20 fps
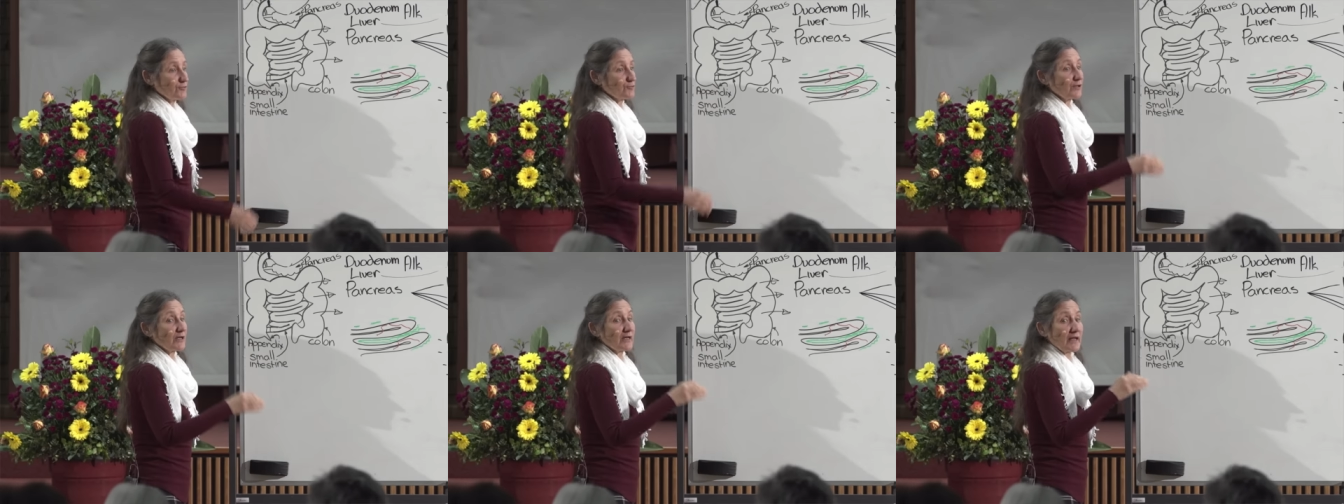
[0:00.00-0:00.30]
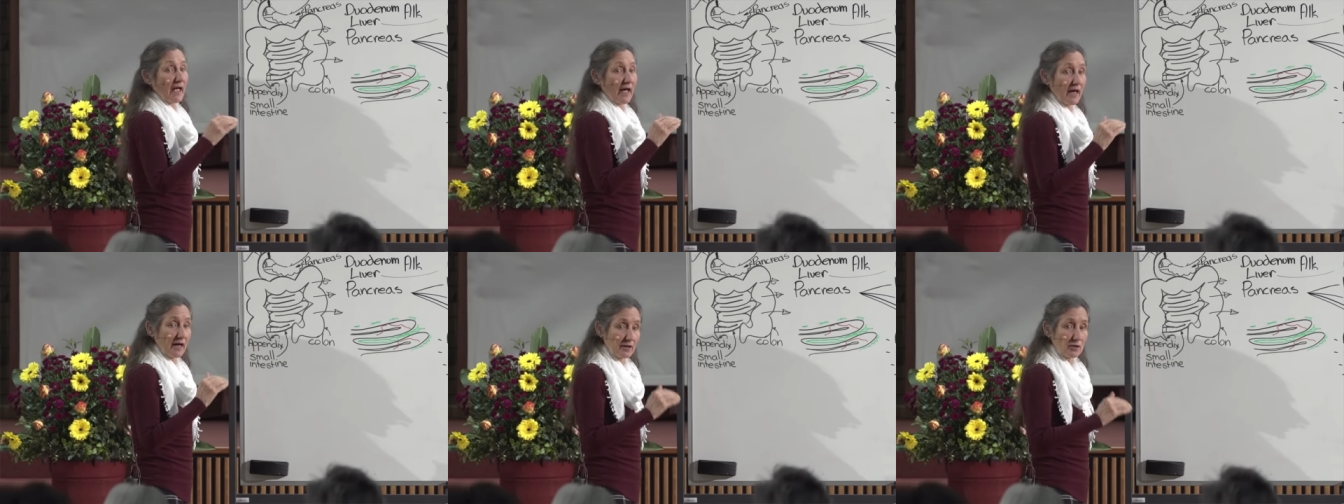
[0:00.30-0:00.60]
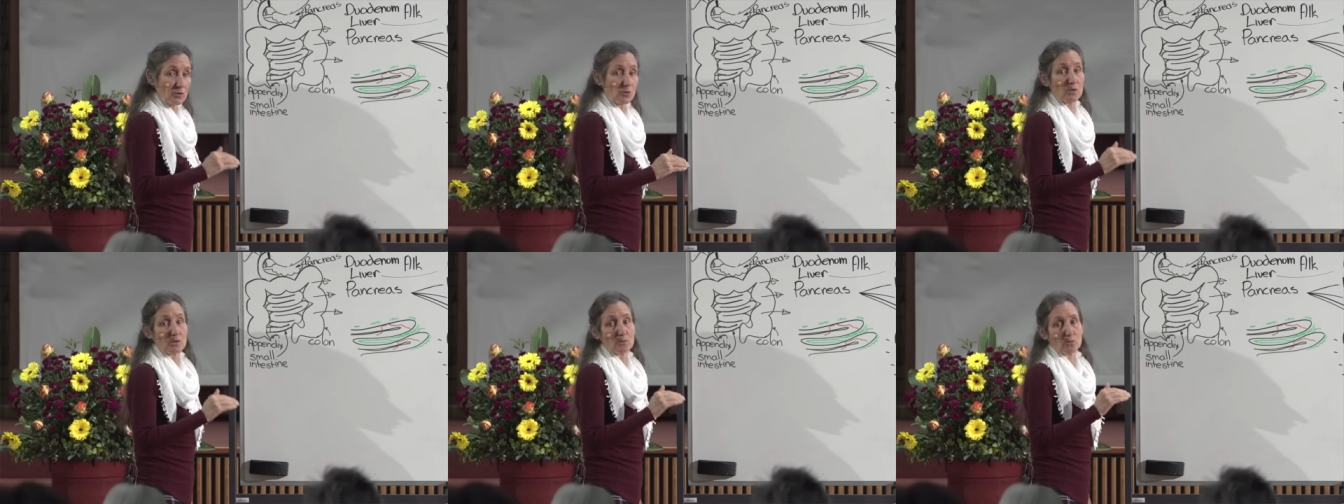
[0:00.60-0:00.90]
Drink
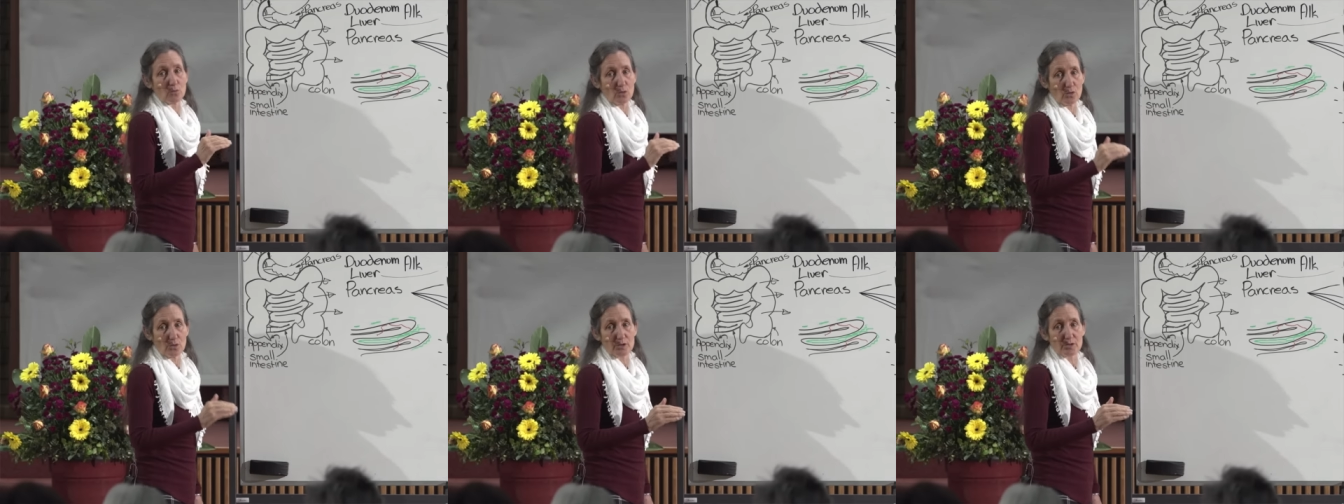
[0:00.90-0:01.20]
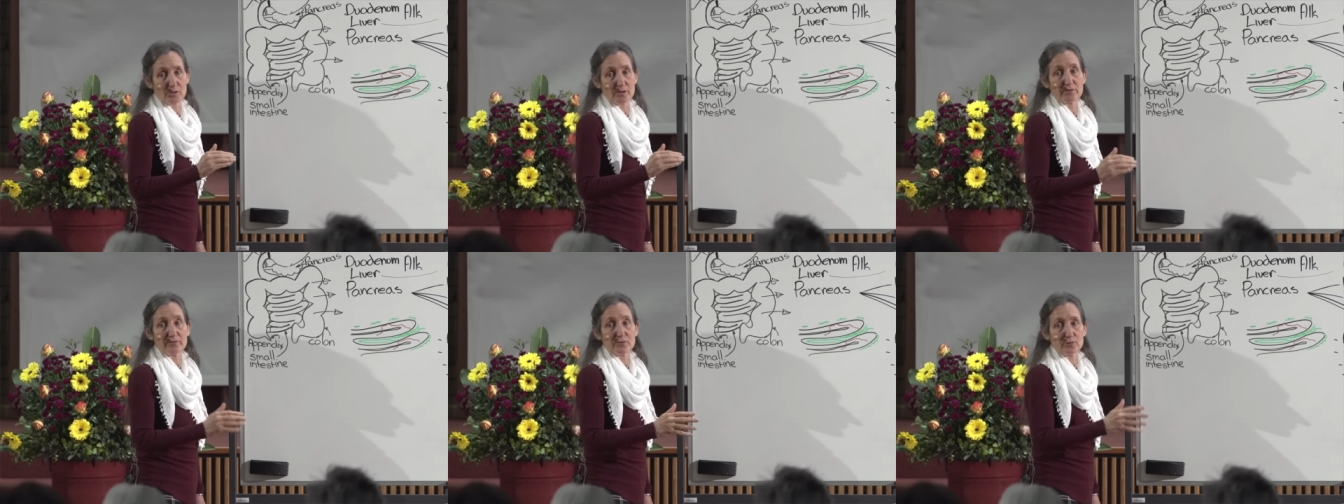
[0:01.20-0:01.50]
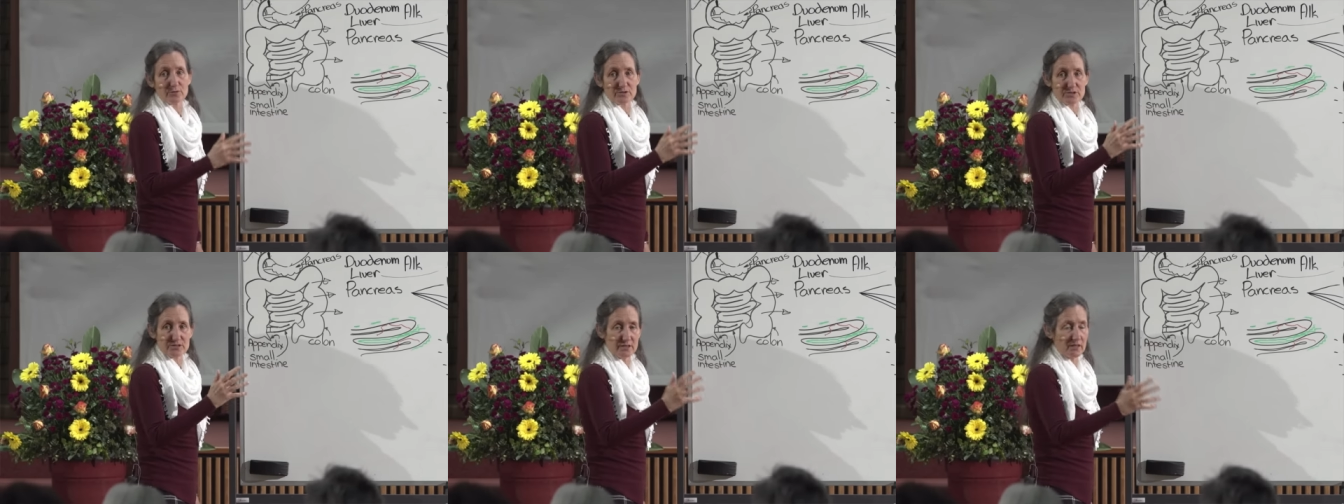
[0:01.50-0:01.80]
adequate water. If
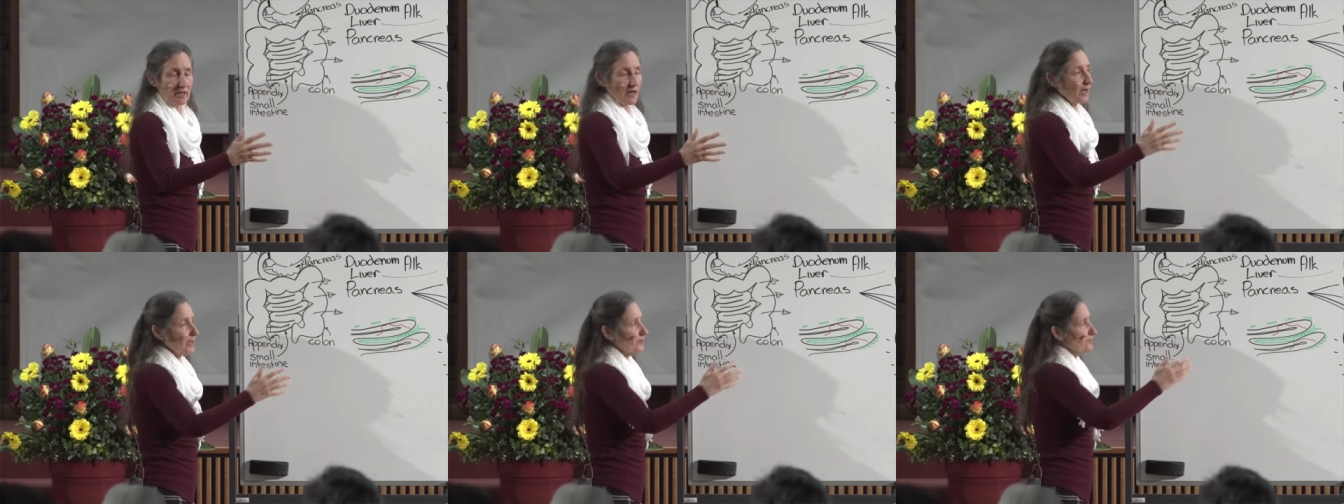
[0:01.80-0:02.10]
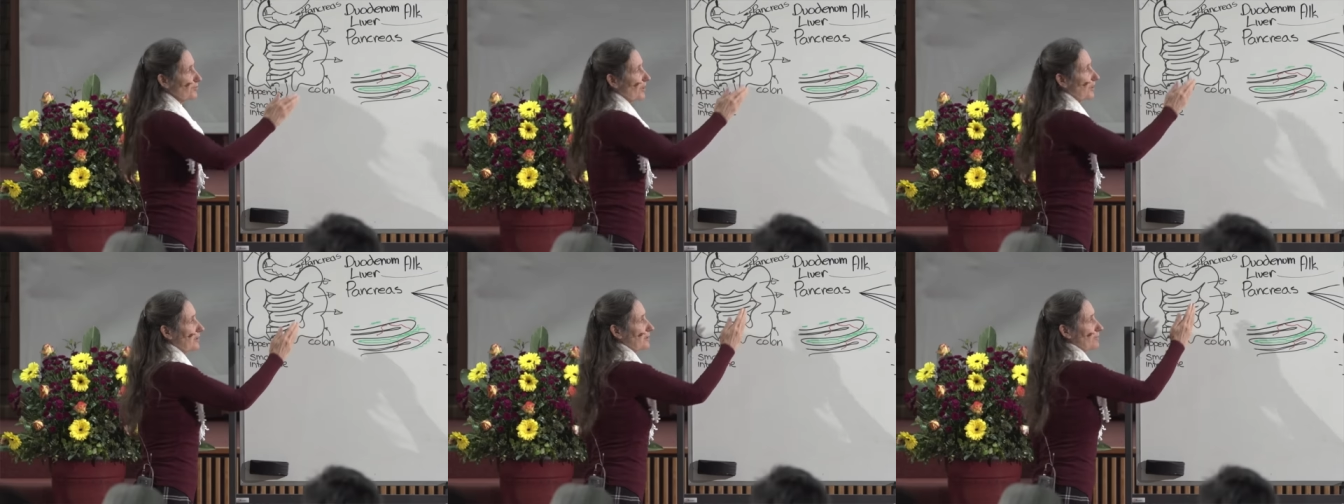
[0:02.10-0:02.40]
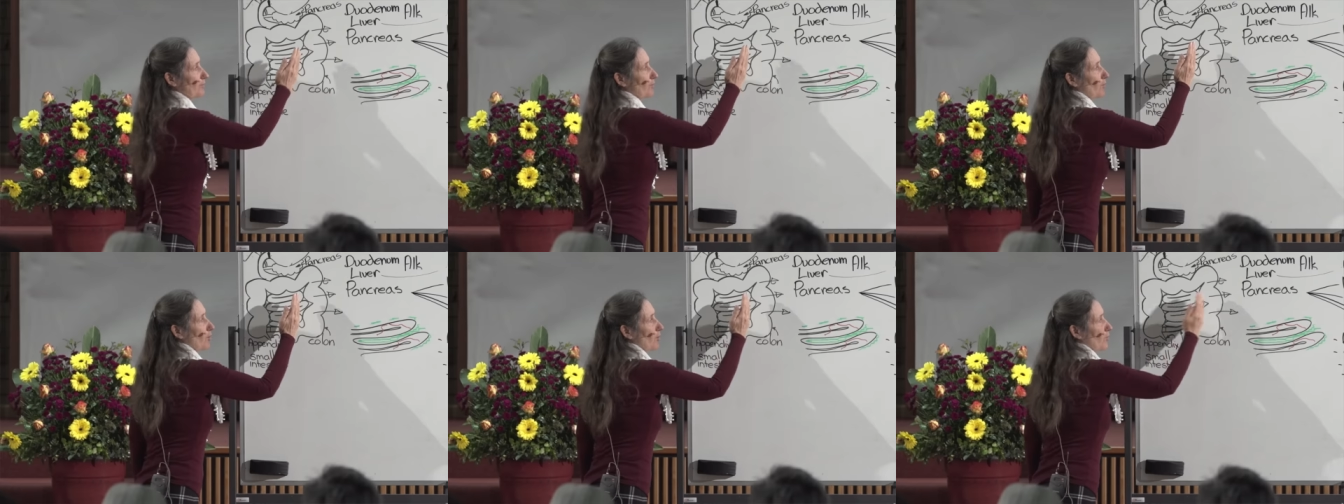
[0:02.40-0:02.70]
you're
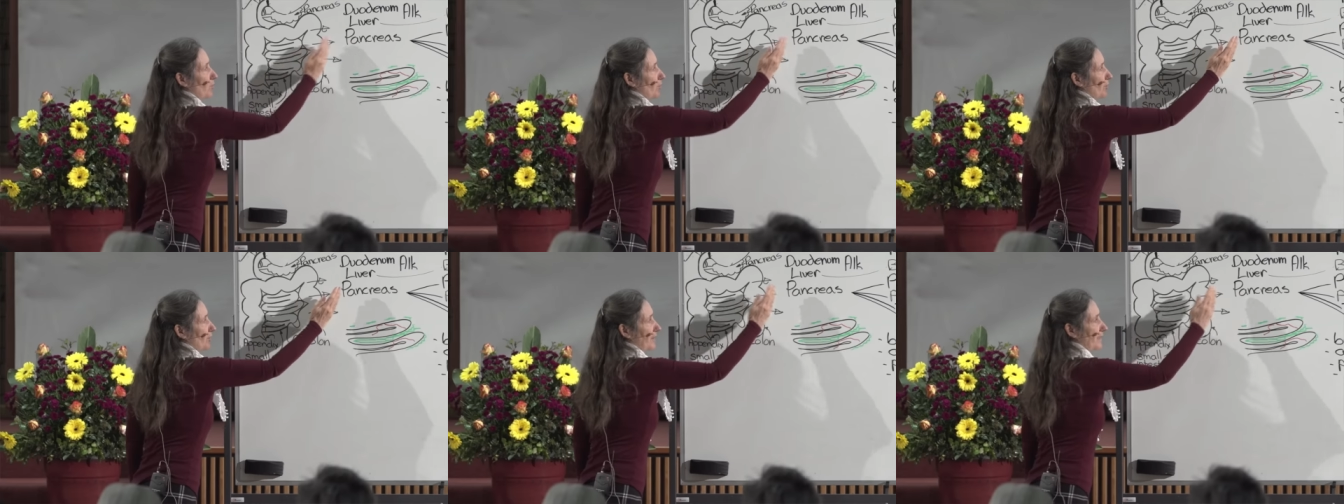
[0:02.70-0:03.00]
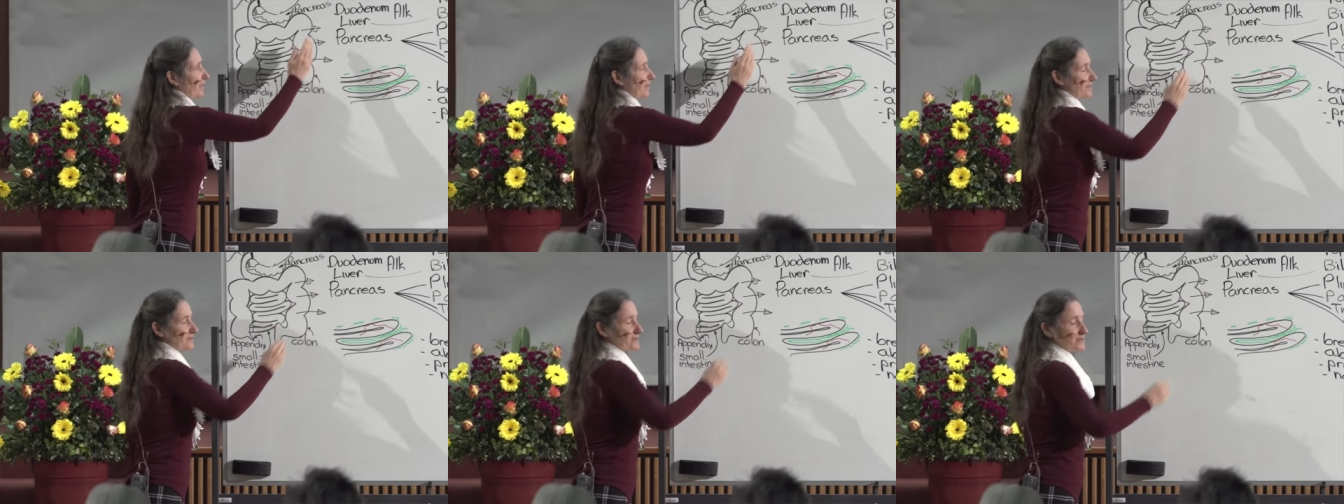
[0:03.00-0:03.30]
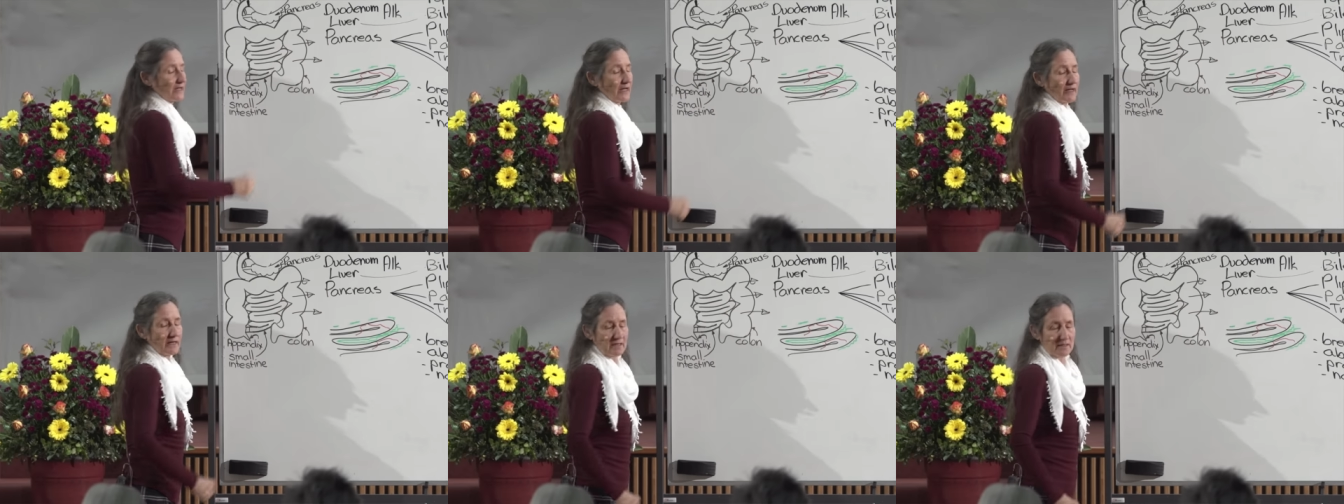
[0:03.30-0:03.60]
dehydrated, more water gets
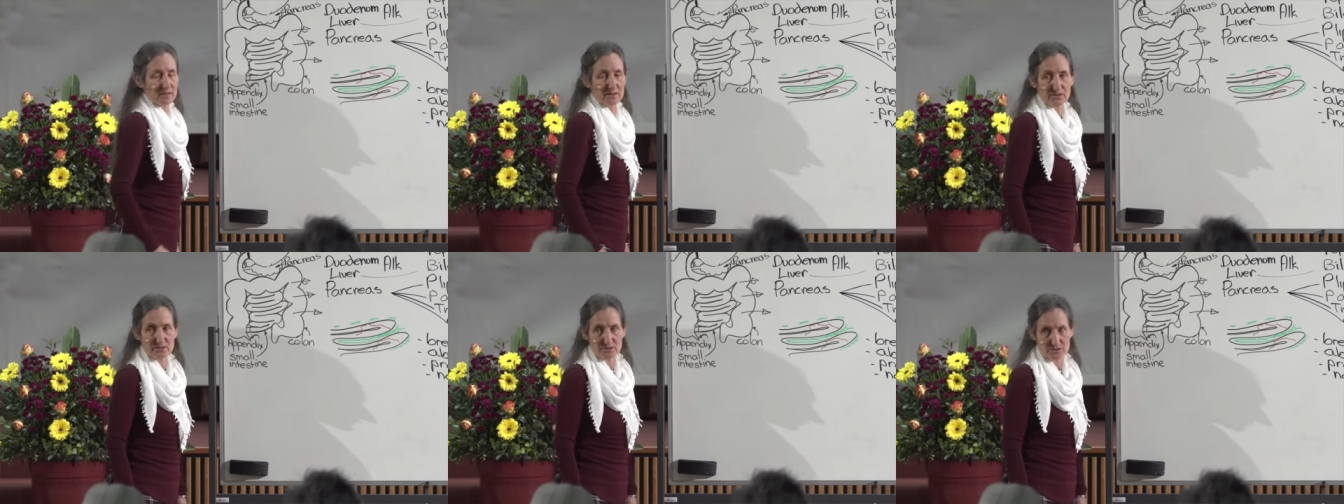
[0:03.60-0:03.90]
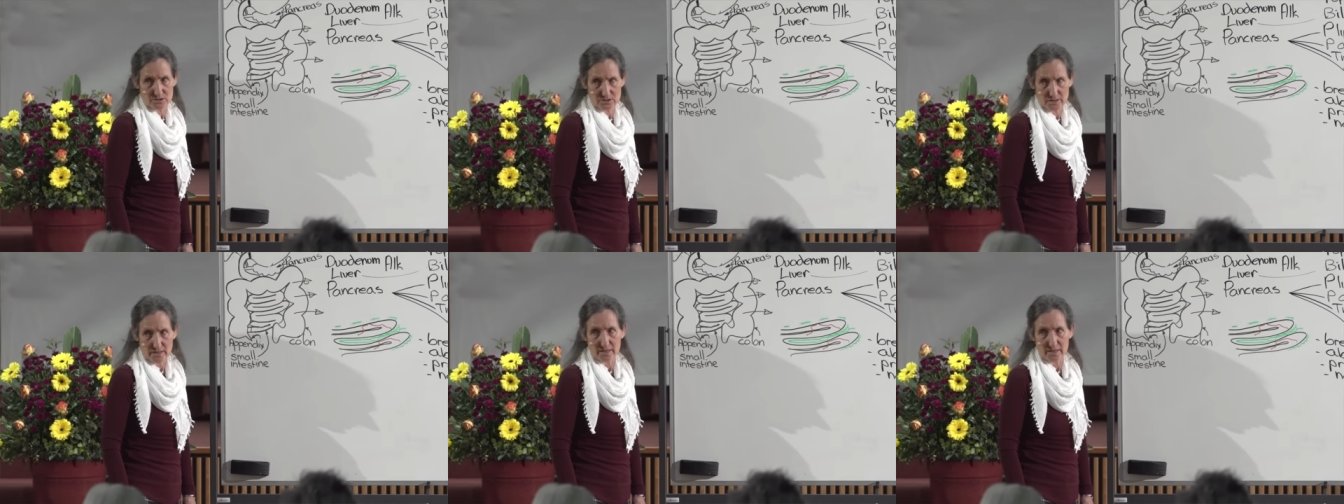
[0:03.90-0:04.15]
taken than,